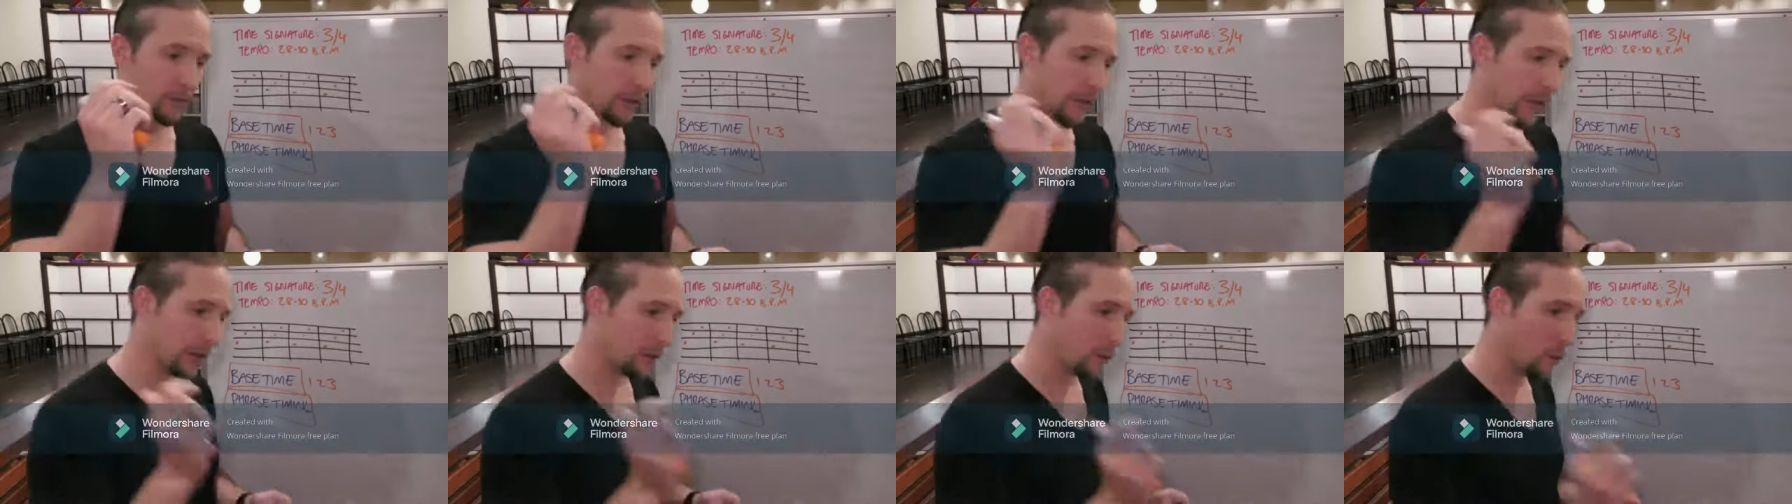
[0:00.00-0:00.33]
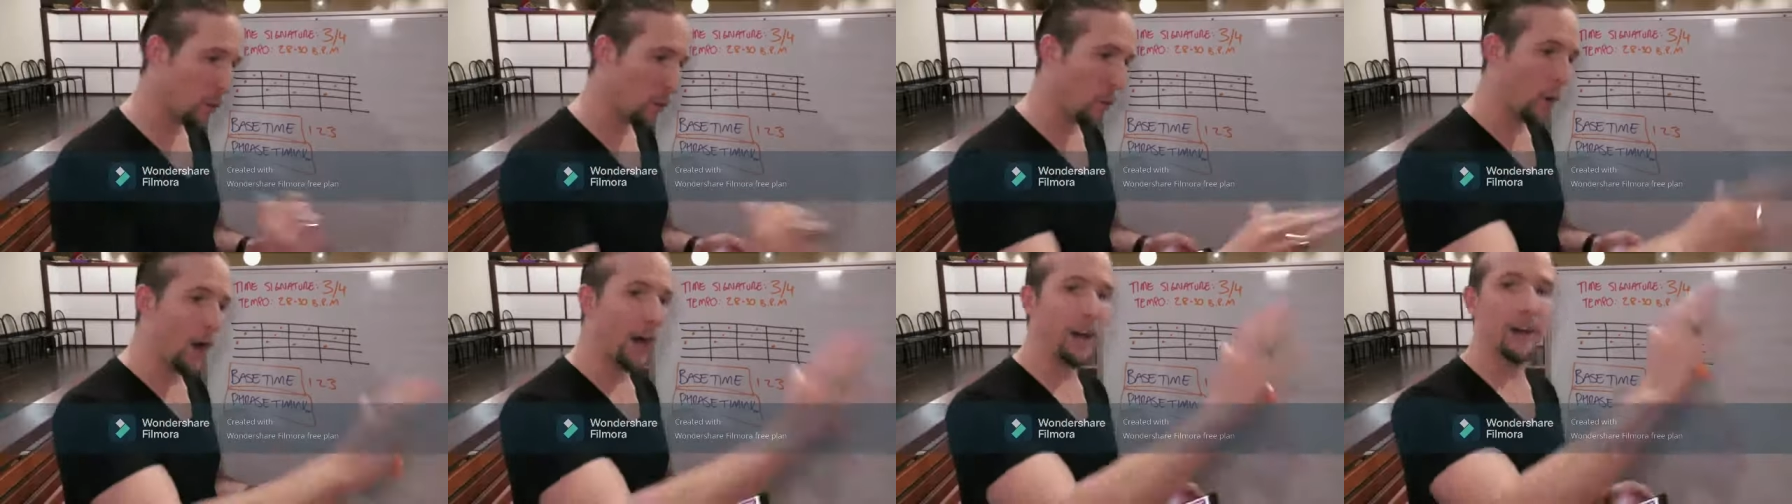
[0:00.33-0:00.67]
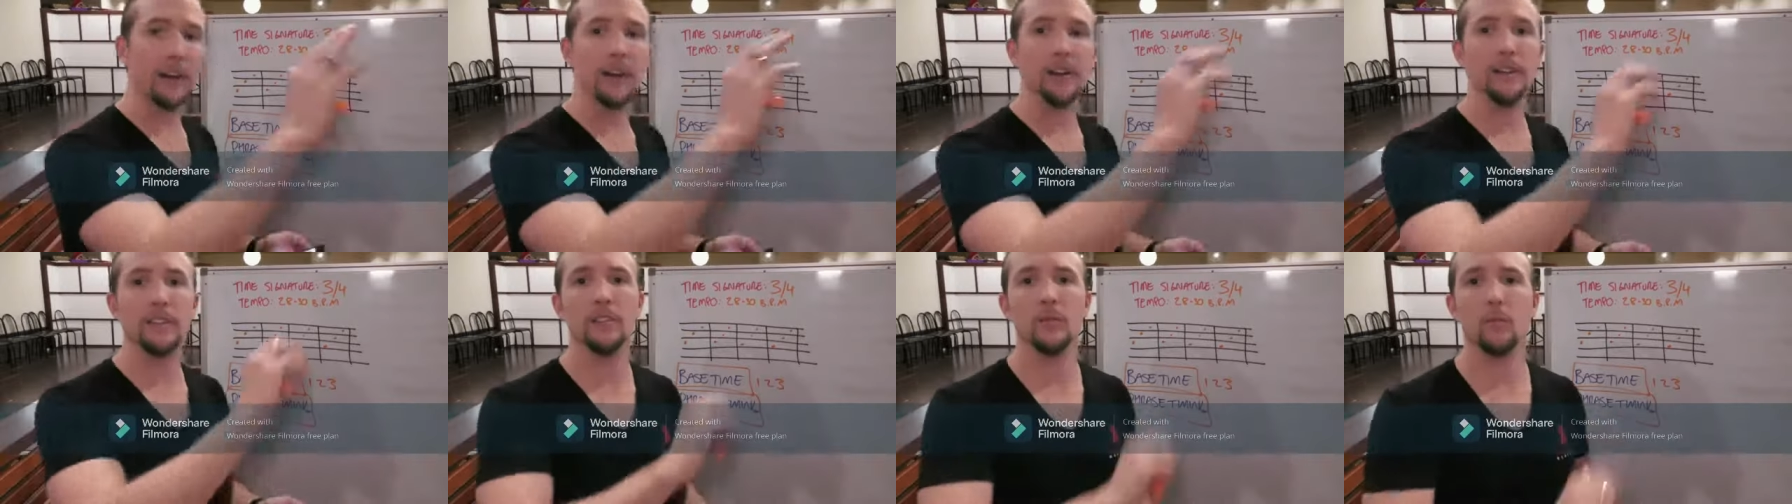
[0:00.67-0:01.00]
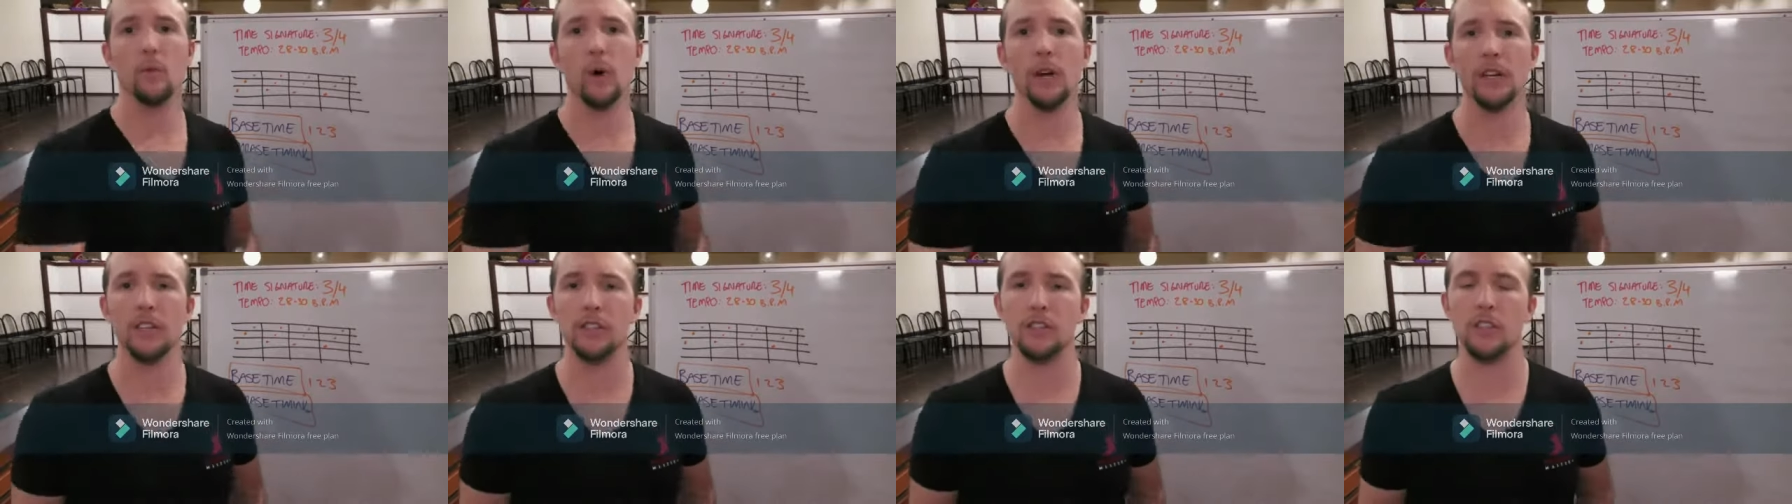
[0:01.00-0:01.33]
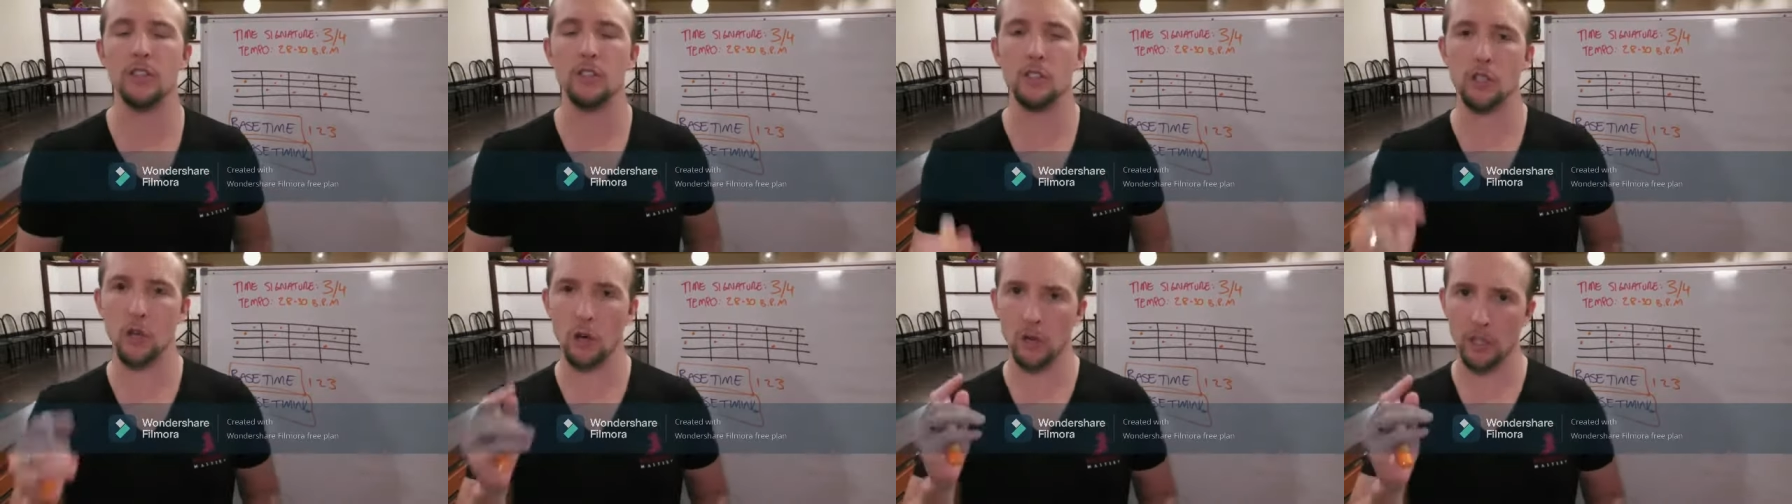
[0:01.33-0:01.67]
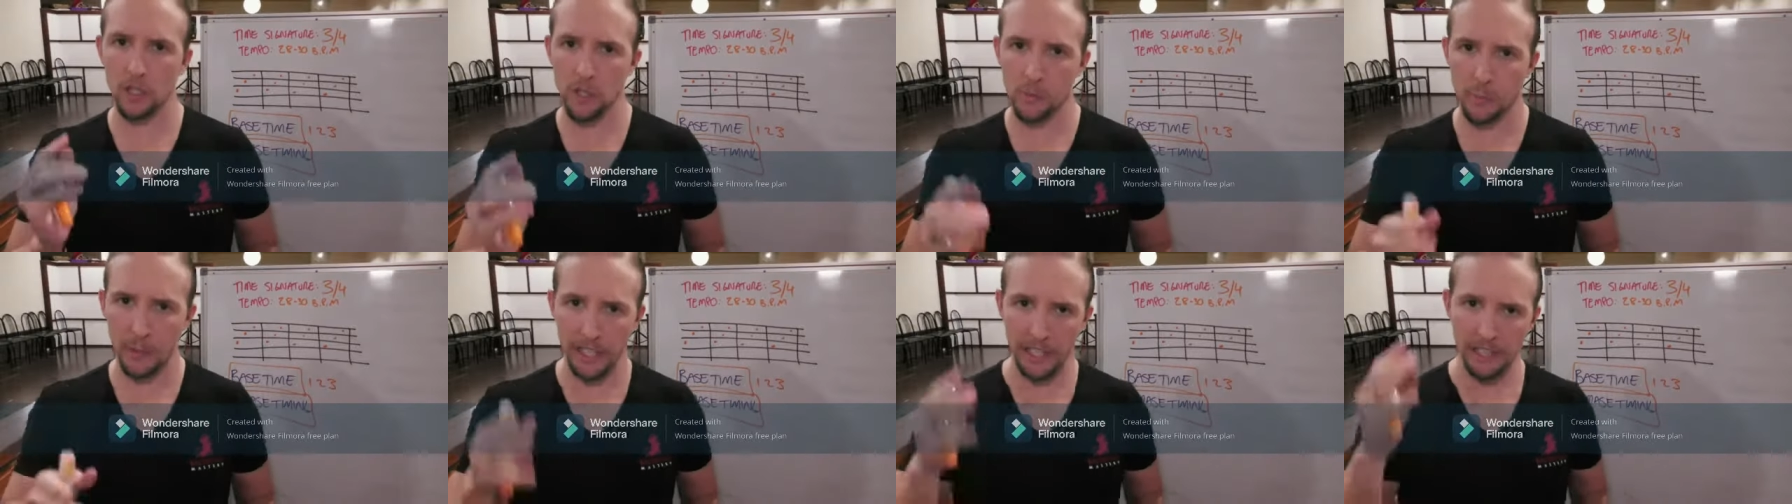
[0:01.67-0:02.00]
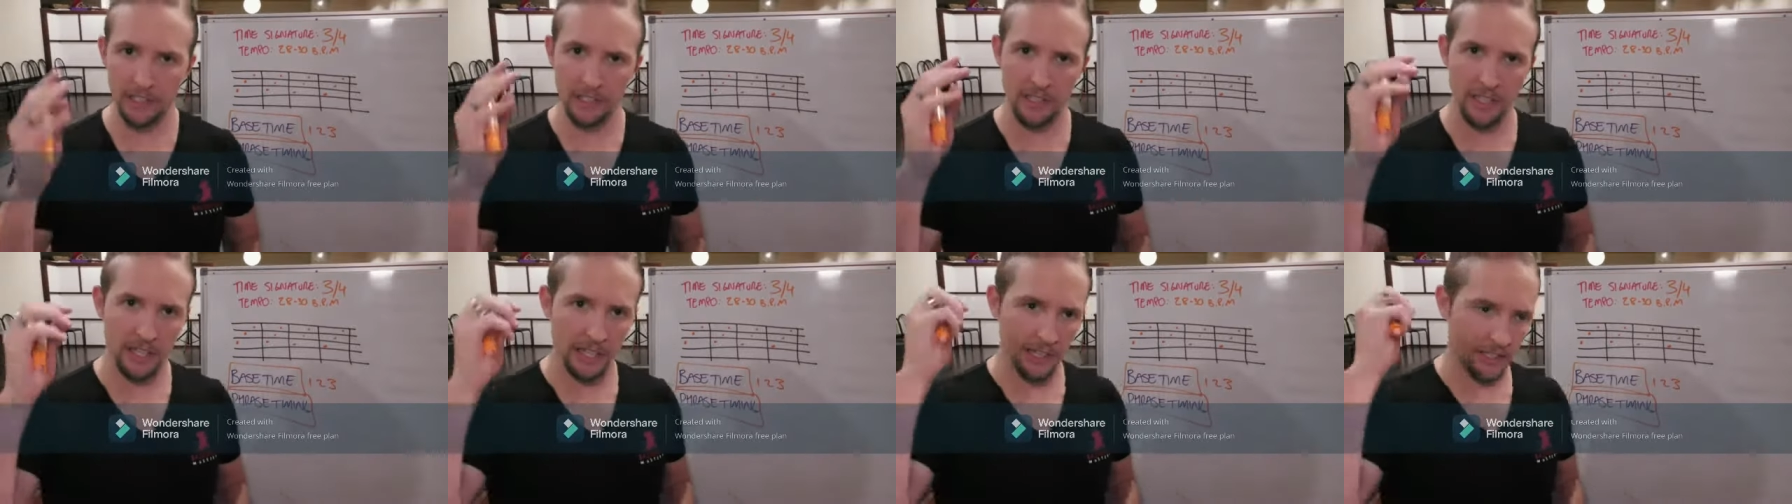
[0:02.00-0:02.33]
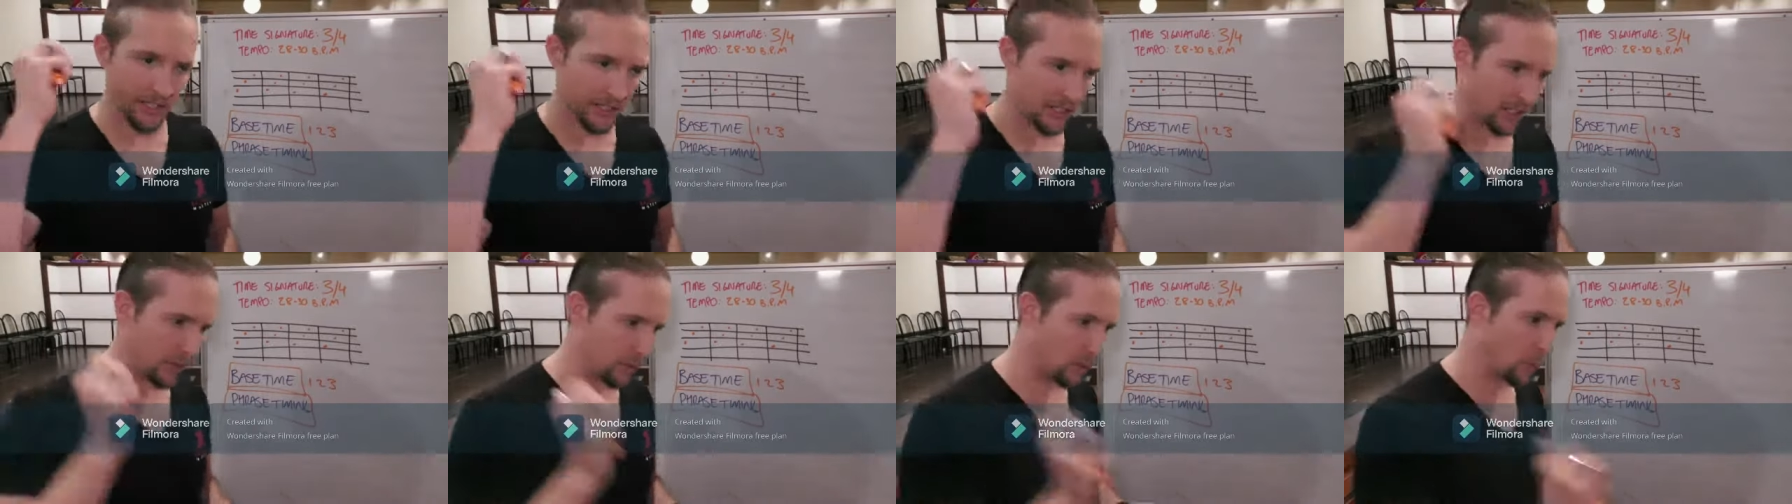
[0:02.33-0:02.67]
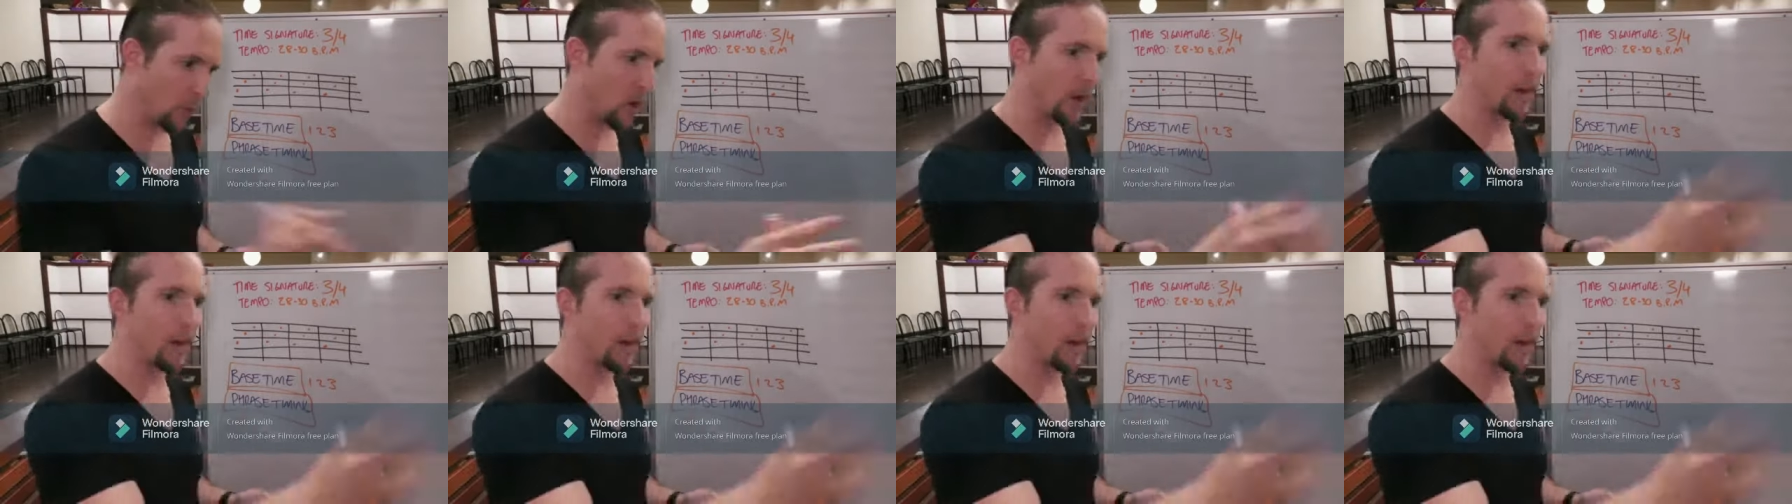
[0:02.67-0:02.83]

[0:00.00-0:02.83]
Right, 1. 1 is the strongest beat. It's the accent.